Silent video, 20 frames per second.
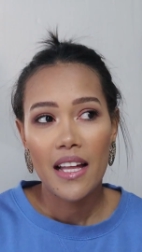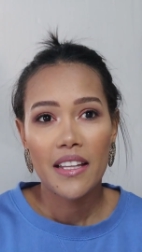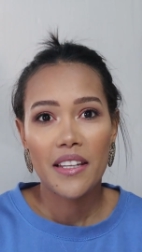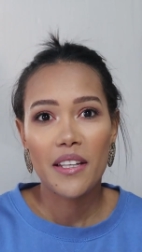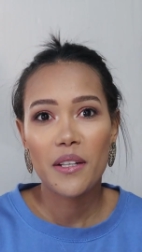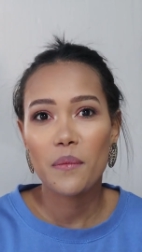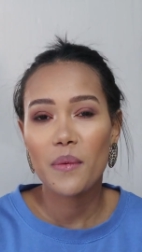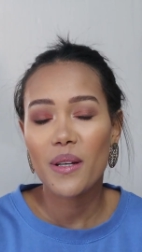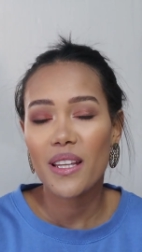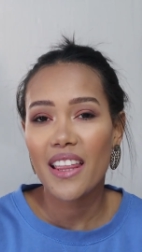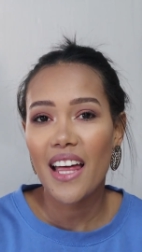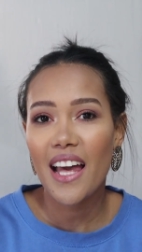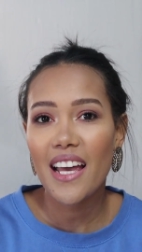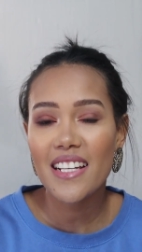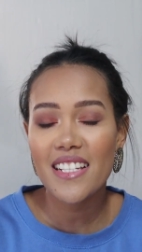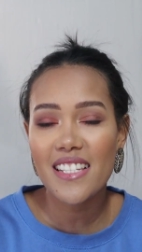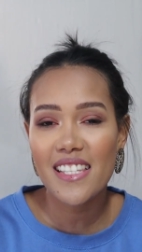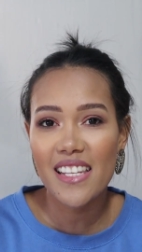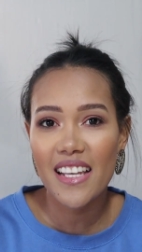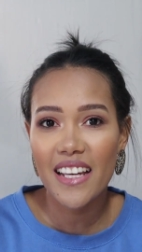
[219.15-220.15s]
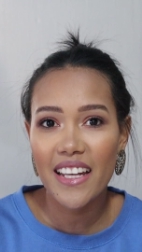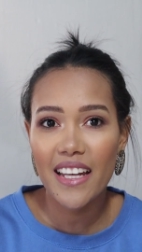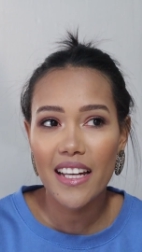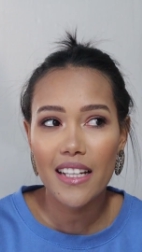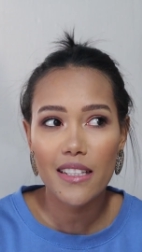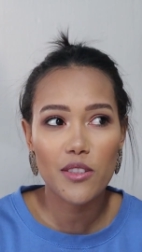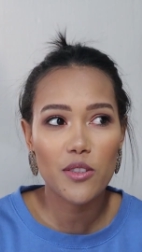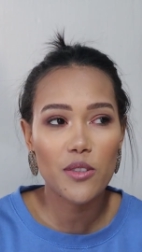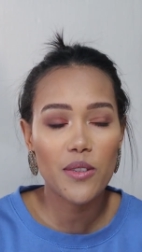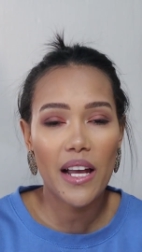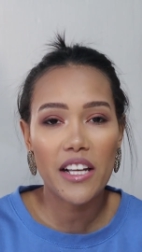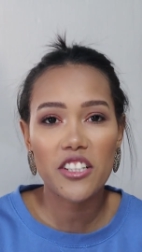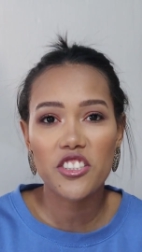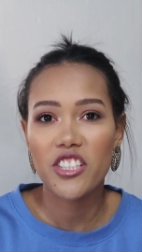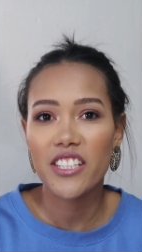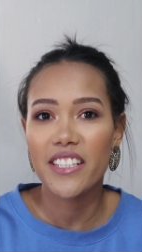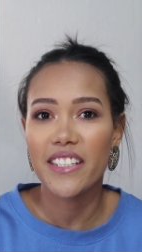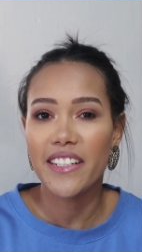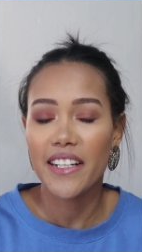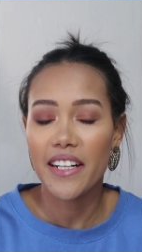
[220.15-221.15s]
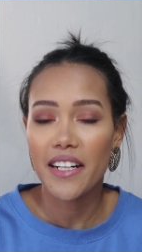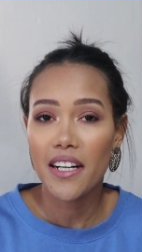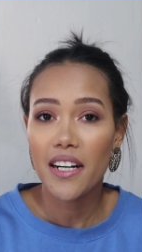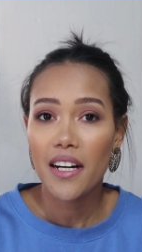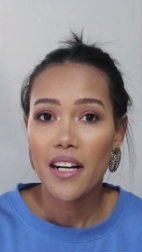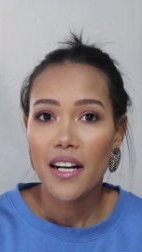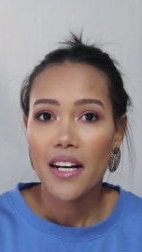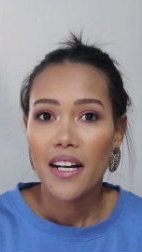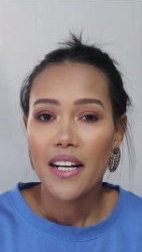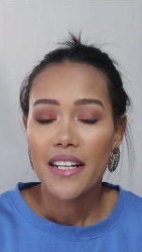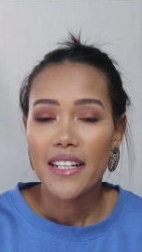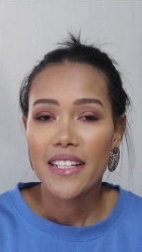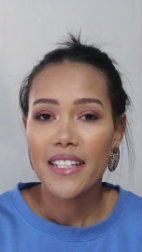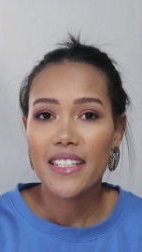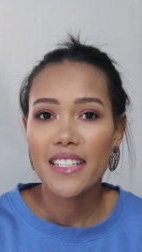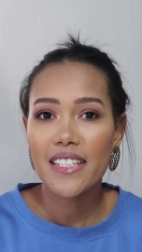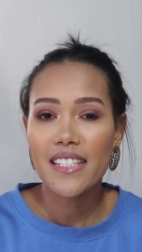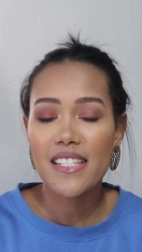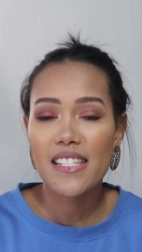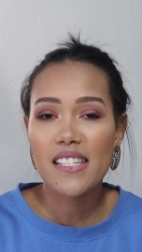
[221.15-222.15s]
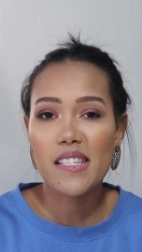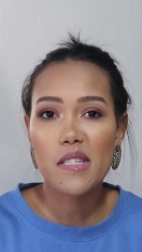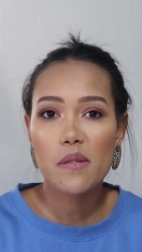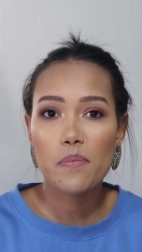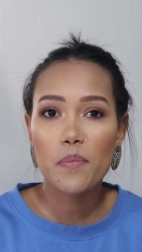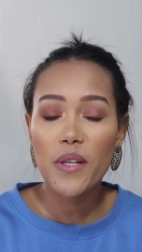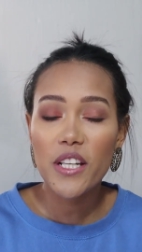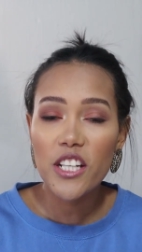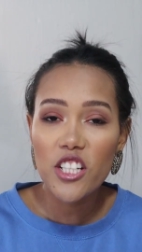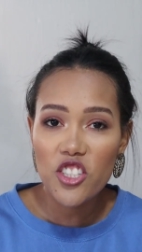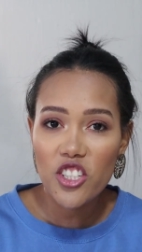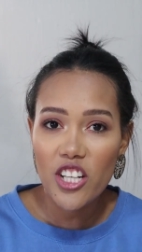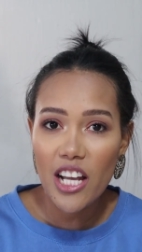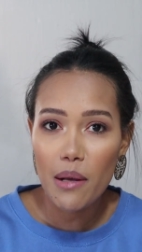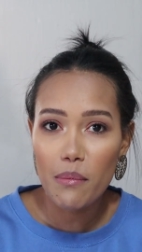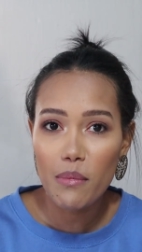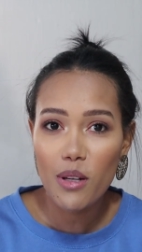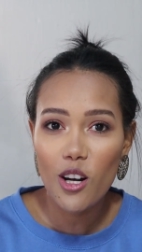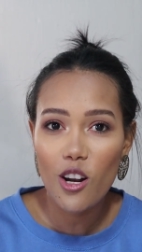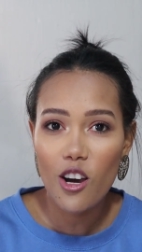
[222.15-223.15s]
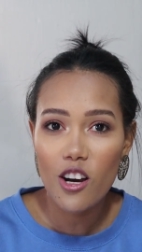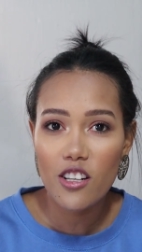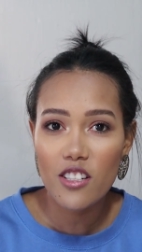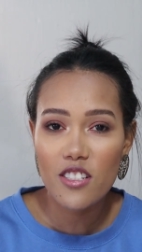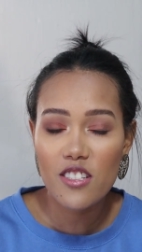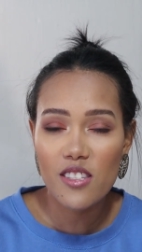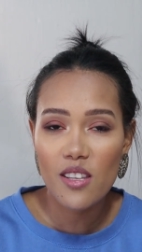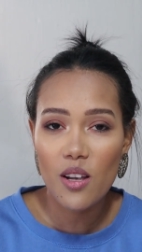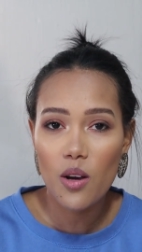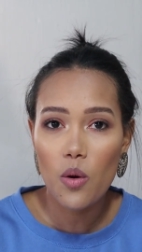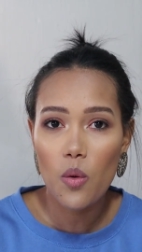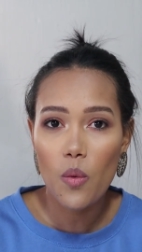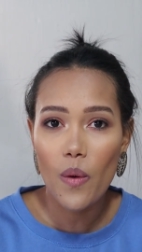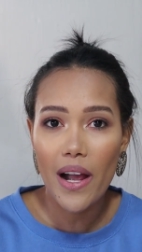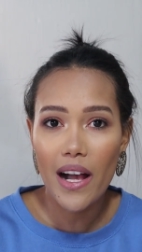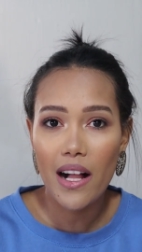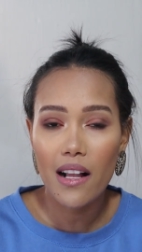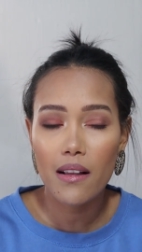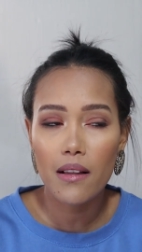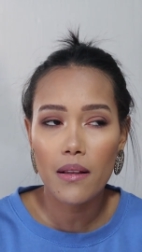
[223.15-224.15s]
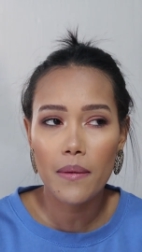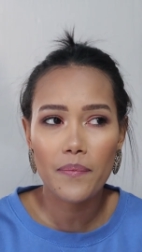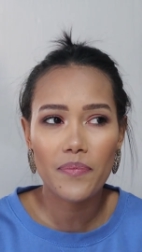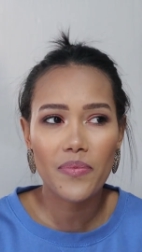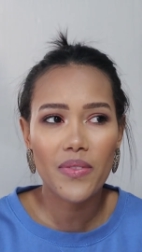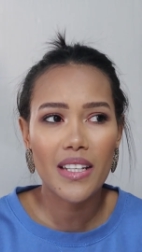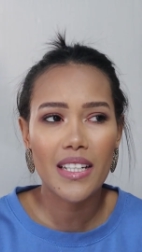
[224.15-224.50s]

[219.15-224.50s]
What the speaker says: Then with Isaiah, to actually hear his speech come along so well,